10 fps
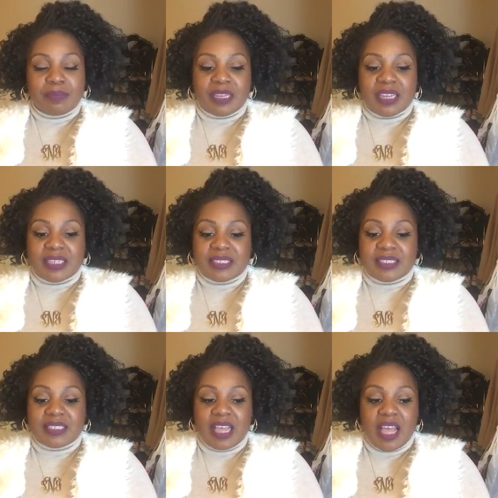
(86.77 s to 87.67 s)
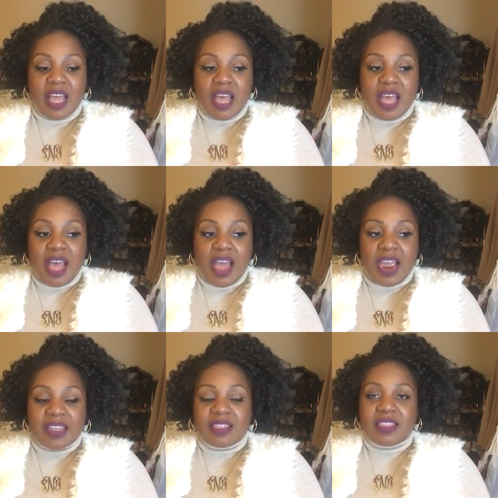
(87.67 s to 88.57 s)
because
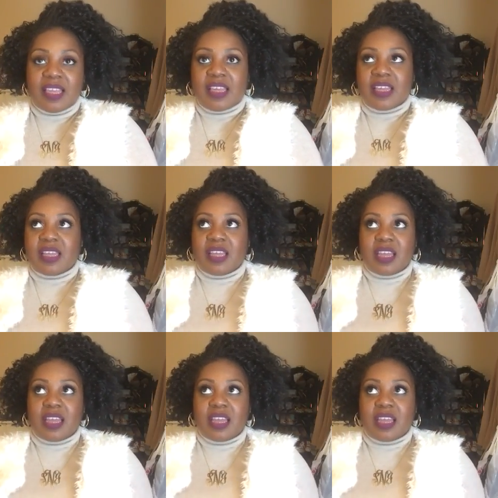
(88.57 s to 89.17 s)
I think